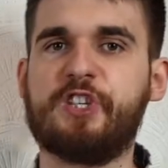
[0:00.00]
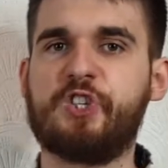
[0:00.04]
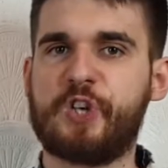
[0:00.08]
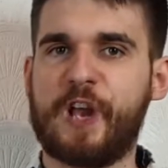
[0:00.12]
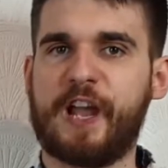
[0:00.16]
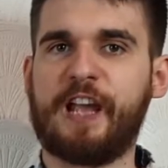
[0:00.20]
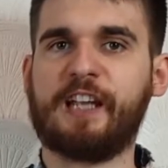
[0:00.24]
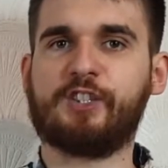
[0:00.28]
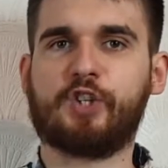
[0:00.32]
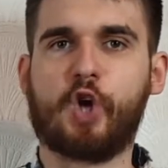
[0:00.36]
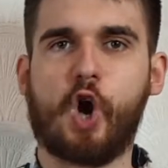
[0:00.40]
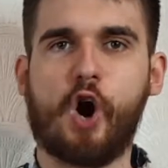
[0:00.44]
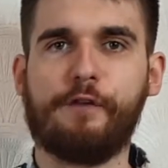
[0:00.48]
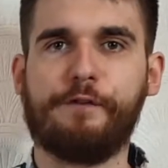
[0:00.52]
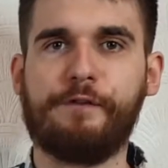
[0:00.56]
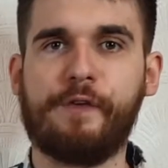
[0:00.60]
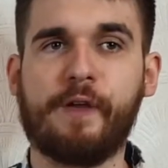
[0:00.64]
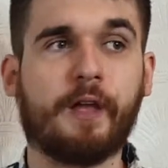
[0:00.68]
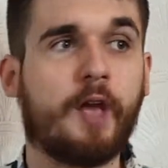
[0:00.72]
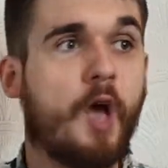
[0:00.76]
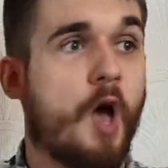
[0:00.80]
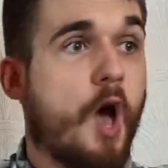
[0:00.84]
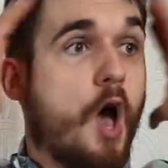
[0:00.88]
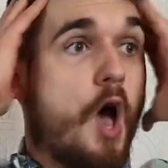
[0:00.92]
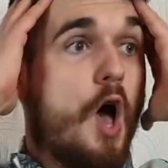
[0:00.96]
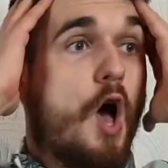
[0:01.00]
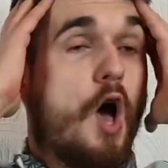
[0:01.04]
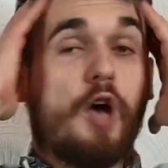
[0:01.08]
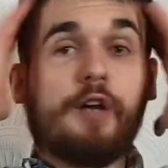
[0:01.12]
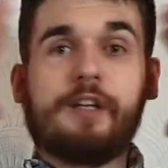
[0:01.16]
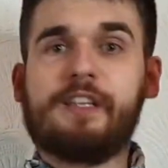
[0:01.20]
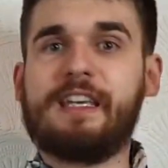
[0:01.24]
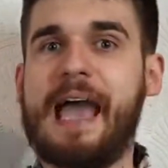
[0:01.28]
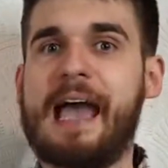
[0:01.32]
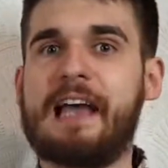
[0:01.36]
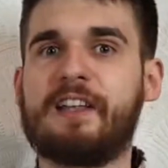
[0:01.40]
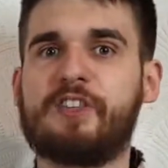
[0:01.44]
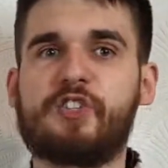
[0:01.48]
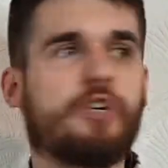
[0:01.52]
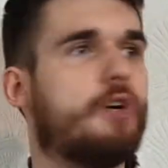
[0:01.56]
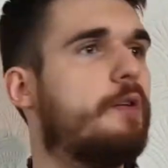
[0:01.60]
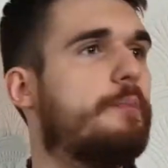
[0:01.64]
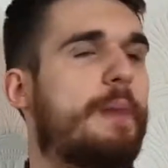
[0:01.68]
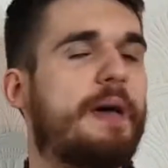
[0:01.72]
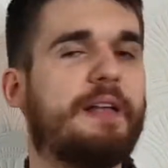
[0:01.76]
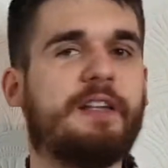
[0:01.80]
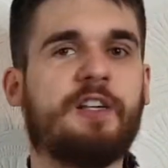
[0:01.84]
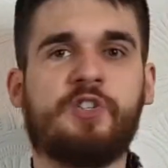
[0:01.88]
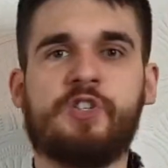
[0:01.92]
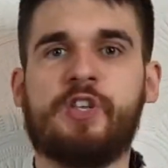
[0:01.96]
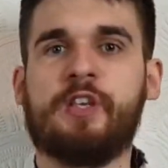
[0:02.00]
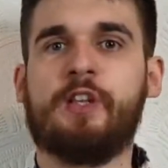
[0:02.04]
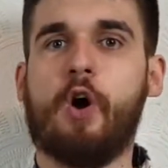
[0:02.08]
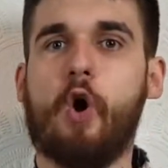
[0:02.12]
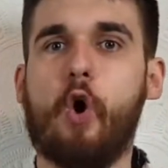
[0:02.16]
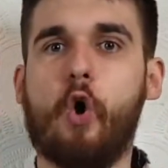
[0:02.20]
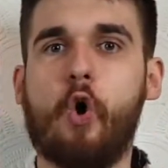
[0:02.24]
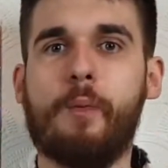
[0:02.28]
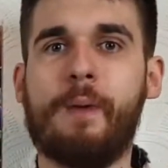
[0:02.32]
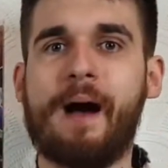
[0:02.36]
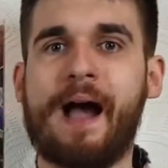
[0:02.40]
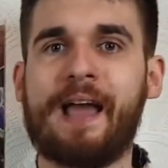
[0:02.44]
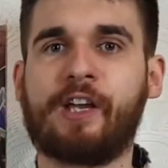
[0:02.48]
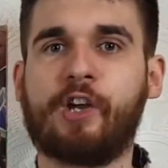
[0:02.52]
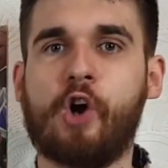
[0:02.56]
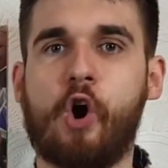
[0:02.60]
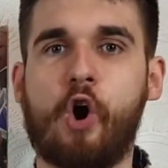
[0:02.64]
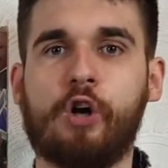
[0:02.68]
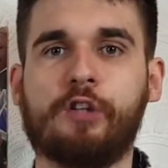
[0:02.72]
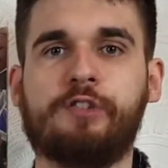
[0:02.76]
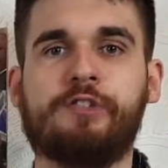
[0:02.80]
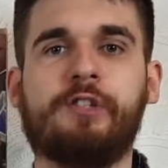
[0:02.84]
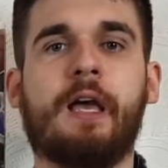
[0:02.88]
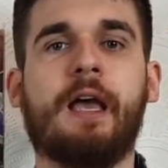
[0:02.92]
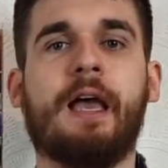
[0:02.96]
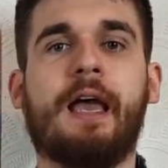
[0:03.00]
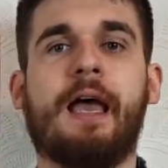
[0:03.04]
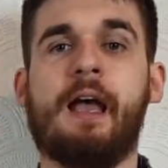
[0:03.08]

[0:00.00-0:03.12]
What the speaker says: Jane coughing. Cancer, medicine, oh my god!